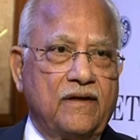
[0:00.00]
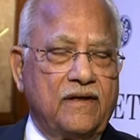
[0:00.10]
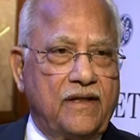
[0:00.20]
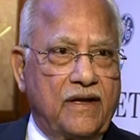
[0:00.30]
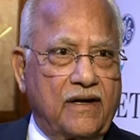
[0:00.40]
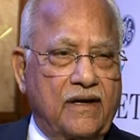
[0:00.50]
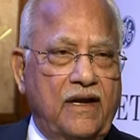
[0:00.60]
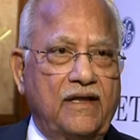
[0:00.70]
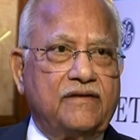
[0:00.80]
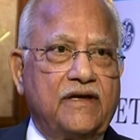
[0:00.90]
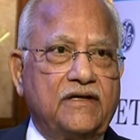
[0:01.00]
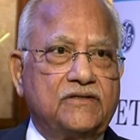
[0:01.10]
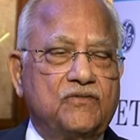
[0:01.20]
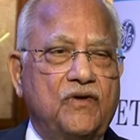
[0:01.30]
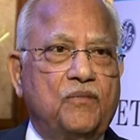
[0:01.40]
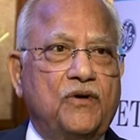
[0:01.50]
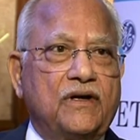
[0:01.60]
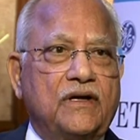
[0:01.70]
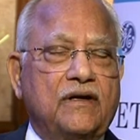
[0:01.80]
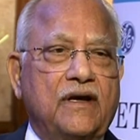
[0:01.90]
in the hilly station, we have
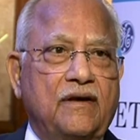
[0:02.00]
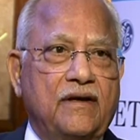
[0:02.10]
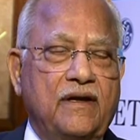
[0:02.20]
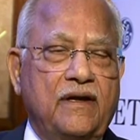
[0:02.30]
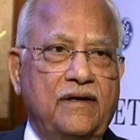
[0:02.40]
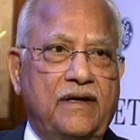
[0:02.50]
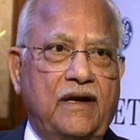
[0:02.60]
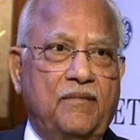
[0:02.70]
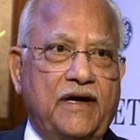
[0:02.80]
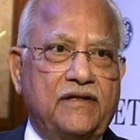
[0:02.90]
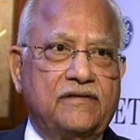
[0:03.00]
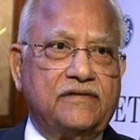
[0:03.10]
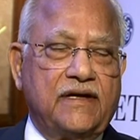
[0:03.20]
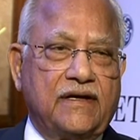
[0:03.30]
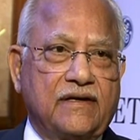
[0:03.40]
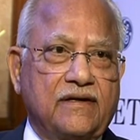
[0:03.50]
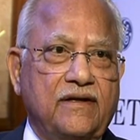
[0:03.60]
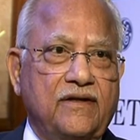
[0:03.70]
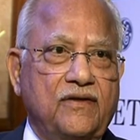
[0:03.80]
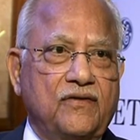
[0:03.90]
put a telemedicine center.
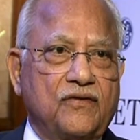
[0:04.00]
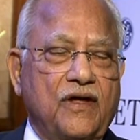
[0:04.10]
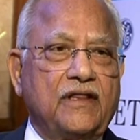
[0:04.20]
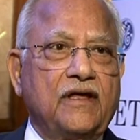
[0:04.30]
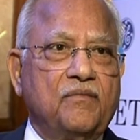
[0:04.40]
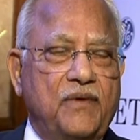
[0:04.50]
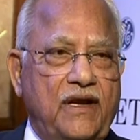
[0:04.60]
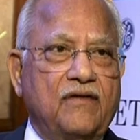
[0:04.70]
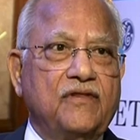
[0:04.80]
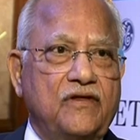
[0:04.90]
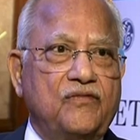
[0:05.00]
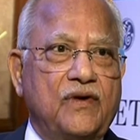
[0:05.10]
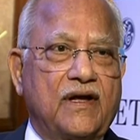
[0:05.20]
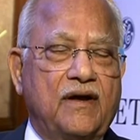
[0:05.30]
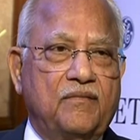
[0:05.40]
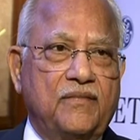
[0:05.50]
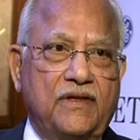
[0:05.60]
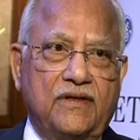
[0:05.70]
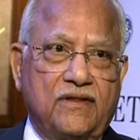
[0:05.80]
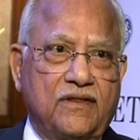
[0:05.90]
I think many of these will come
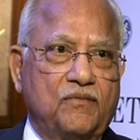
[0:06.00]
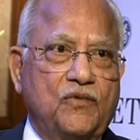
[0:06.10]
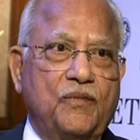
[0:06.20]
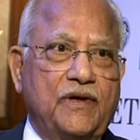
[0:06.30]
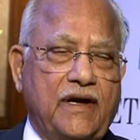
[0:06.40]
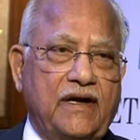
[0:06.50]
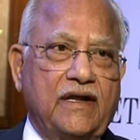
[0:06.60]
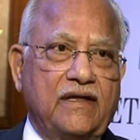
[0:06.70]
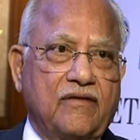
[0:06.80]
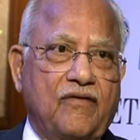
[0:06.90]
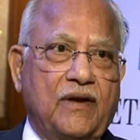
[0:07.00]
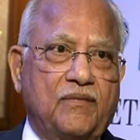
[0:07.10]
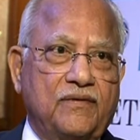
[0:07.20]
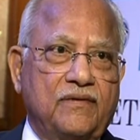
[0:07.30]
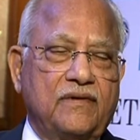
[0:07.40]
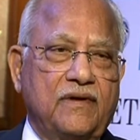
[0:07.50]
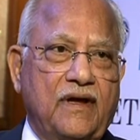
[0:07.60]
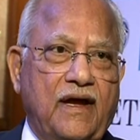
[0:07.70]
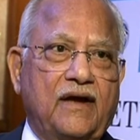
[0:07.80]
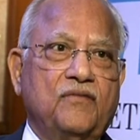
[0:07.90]
the moment IT is available,
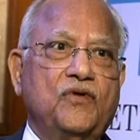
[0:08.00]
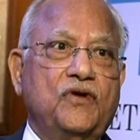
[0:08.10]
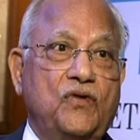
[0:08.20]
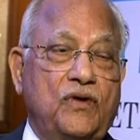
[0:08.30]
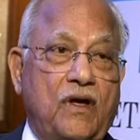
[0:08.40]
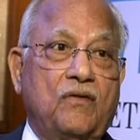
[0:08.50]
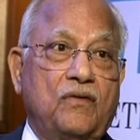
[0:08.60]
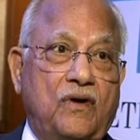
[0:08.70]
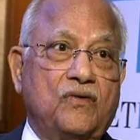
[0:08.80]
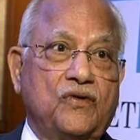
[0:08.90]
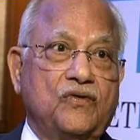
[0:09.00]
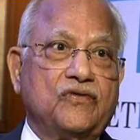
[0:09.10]
and we know now how to